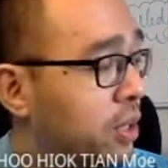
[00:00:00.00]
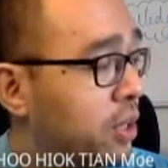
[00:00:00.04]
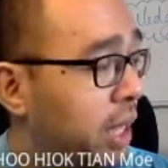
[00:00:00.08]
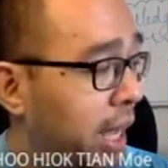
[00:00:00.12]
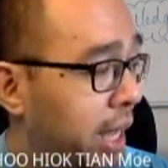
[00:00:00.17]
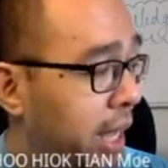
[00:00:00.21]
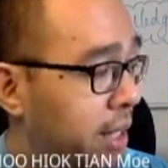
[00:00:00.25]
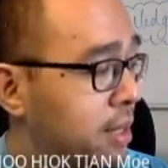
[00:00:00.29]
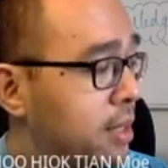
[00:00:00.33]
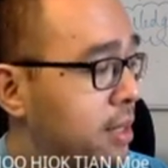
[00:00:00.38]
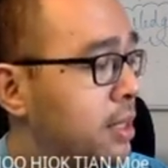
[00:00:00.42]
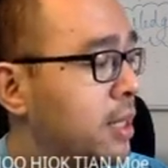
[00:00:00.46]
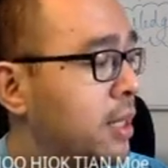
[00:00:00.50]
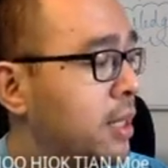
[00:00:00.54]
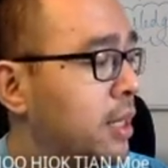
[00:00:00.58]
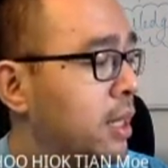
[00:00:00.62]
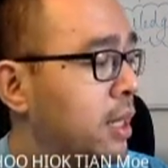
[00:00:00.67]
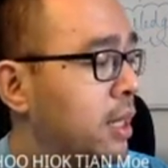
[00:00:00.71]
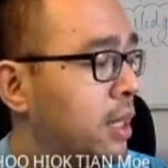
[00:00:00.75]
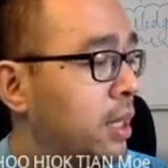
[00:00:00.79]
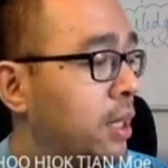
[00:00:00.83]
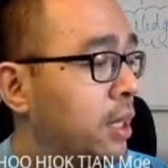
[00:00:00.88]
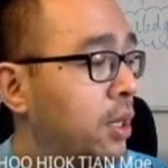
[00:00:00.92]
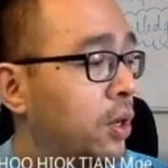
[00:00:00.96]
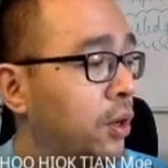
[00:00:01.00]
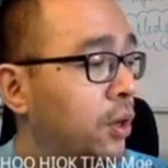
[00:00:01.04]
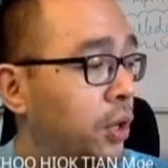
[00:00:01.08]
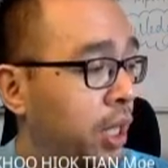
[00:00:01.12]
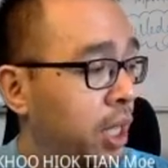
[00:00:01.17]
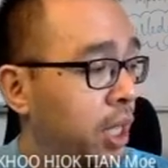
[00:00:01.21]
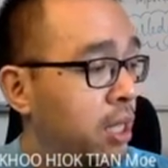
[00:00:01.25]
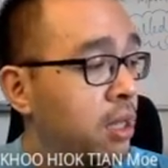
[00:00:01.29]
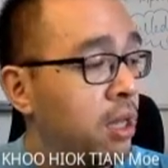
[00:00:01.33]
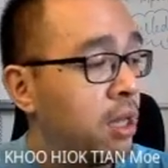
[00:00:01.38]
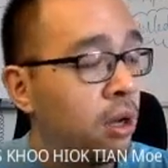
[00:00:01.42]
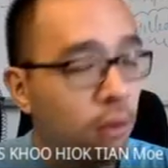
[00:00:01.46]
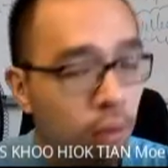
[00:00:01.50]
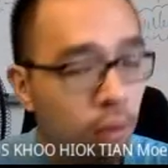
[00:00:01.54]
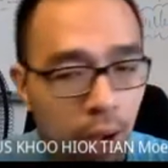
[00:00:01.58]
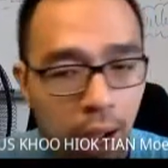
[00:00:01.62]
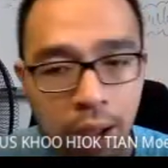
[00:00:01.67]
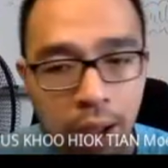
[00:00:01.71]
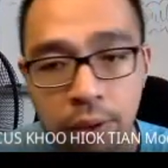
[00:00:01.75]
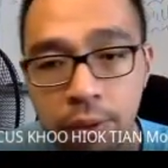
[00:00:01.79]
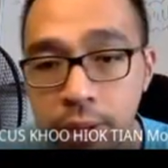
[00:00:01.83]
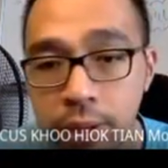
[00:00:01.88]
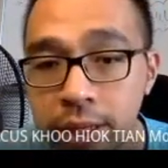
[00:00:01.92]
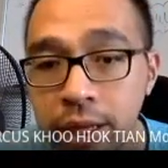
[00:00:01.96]
can. Okay,
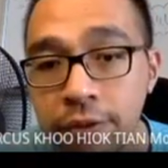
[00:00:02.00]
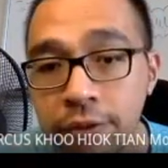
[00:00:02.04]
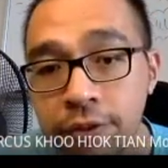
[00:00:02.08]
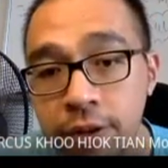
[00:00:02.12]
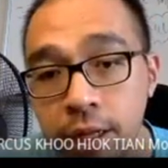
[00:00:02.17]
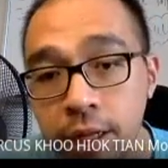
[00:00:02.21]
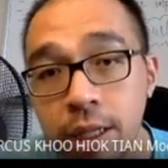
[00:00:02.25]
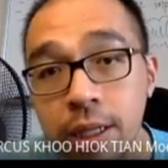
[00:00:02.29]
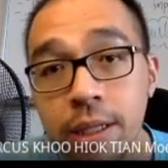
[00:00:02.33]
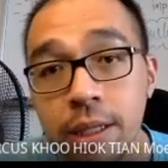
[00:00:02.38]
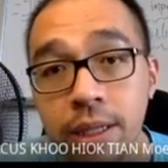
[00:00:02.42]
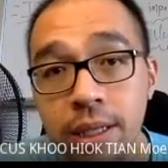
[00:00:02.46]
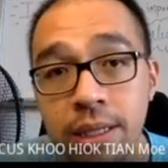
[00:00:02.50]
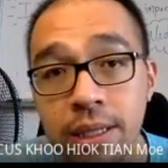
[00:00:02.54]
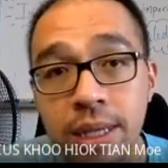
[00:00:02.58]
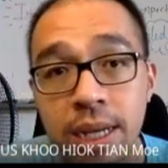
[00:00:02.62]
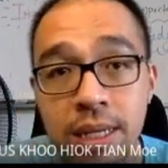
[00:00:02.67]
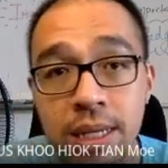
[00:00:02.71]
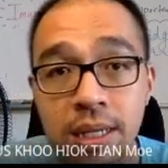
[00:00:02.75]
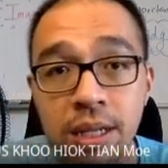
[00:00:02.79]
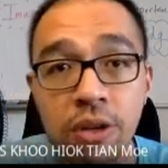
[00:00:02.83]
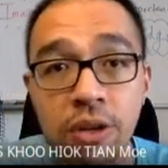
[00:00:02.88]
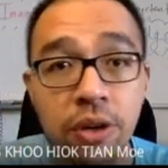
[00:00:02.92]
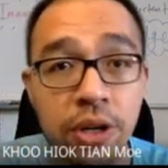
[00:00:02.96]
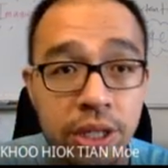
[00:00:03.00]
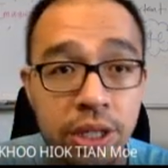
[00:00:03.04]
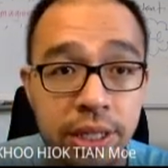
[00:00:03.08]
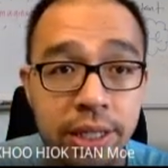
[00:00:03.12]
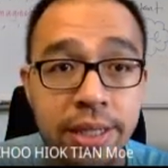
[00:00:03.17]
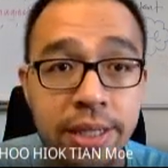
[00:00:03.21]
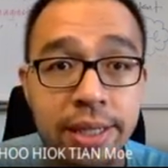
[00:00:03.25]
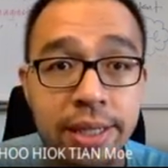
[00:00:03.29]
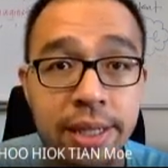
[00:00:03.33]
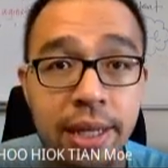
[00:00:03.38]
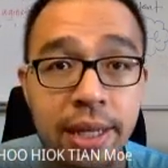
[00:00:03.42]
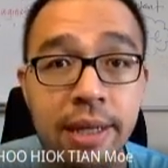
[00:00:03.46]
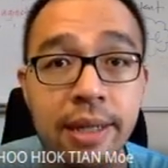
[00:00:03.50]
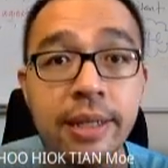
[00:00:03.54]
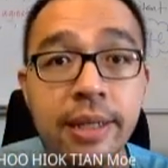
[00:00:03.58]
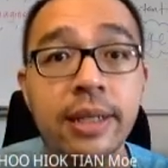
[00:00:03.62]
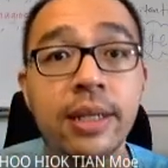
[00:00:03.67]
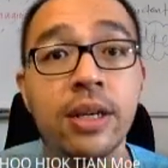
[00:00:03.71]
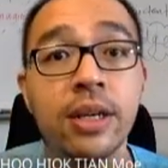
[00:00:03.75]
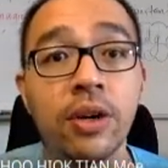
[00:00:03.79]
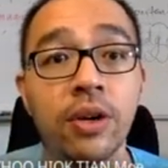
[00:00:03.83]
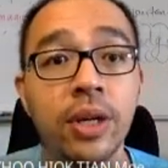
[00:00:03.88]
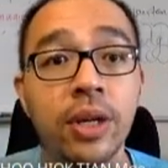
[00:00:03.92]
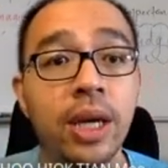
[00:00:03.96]
I will definitely discuss the questions lah.
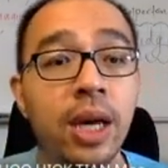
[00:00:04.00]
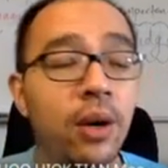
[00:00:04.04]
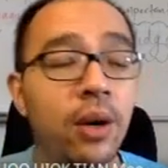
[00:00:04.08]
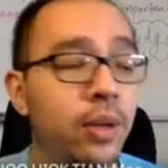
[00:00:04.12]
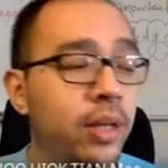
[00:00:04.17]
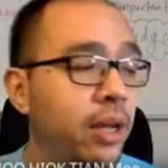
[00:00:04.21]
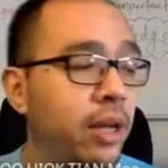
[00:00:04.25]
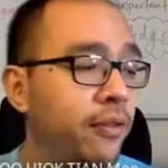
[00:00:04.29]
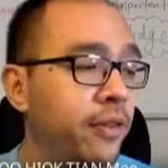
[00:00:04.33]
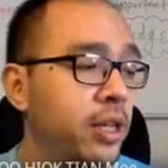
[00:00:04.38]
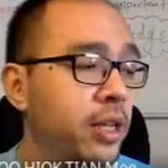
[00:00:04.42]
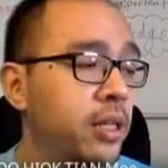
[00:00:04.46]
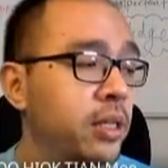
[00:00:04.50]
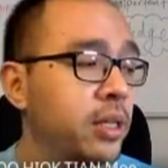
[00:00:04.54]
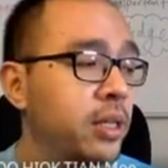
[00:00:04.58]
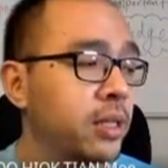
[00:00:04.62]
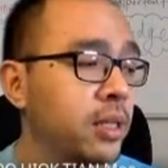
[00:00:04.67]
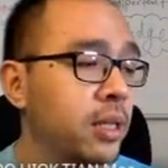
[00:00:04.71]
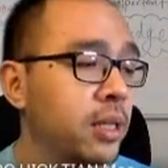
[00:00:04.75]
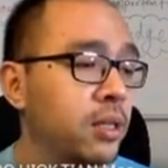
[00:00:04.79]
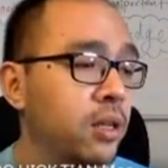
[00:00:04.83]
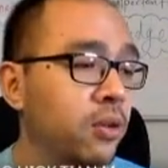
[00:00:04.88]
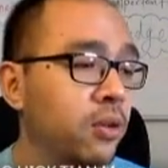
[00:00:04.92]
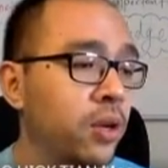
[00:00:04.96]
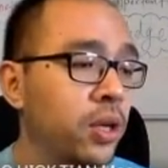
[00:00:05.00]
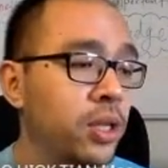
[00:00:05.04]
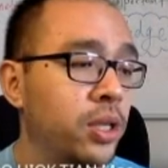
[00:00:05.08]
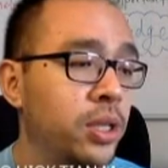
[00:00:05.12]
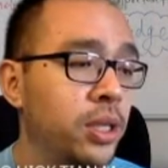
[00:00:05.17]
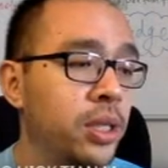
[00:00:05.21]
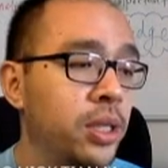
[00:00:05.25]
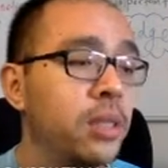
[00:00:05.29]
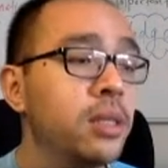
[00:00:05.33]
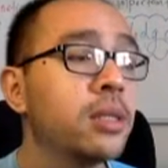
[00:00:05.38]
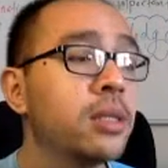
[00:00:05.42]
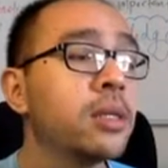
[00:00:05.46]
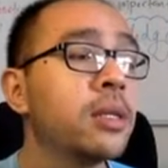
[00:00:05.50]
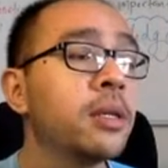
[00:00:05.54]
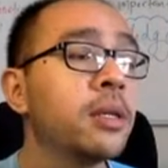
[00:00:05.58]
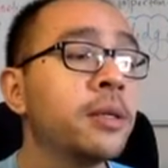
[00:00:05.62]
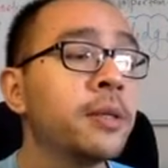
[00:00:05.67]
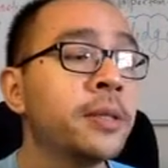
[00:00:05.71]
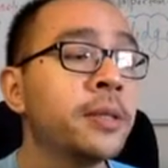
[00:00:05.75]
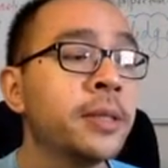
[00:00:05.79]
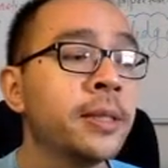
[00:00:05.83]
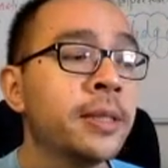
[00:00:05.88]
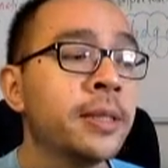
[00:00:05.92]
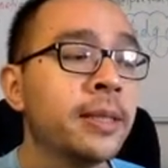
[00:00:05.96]
Okay, I will definitely discuss the
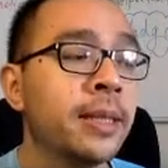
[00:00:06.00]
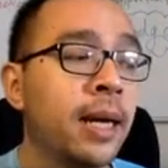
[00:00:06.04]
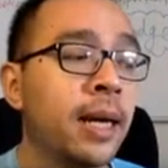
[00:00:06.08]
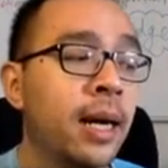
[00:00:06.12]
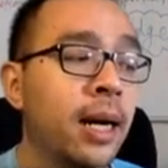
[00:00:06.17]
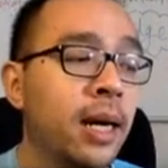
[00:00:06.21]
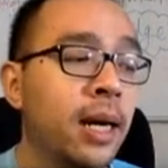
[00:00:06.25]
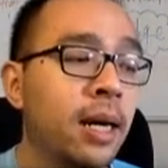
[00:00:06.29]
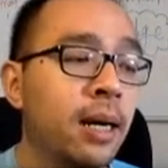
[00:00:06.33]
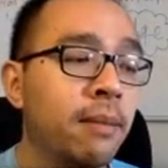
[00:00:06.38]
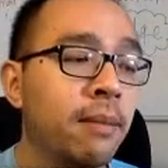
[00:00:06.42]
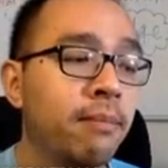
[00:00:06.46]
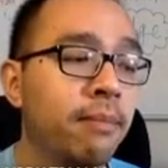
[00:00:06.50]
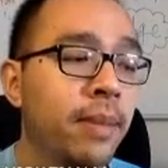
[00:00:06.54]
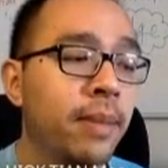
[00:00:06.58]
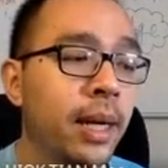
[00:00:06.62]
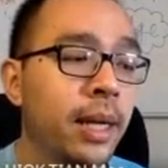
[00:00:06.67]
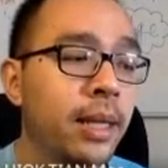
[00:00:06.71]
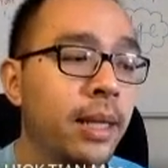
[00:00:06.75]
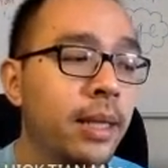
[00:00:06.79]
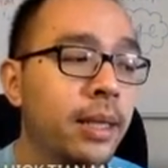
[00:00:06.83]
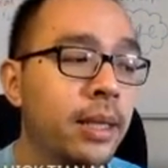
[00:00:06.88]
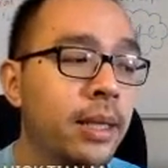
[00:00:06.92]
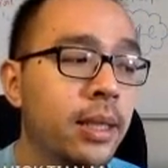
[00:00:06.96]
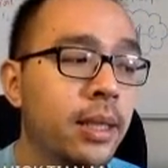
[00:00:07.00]
questions, but